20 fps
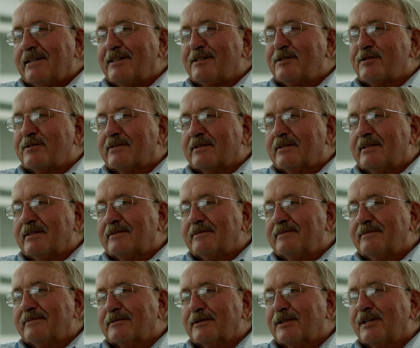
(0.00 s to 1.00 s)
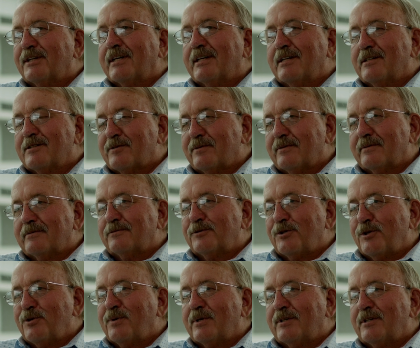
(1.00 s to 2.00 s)
is going to get
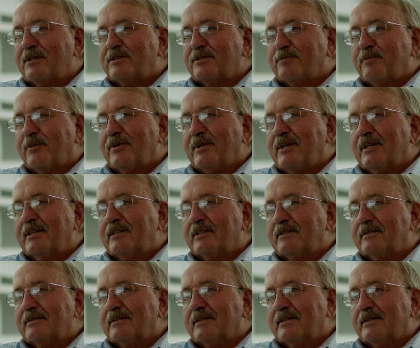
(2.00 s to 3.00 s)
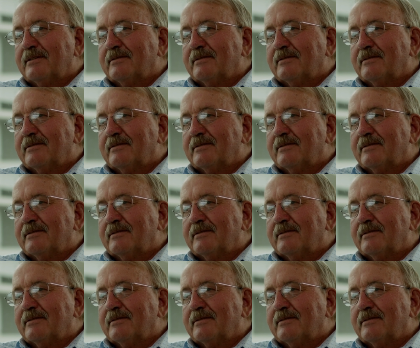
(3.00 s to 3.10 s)
ruined or spoiled, and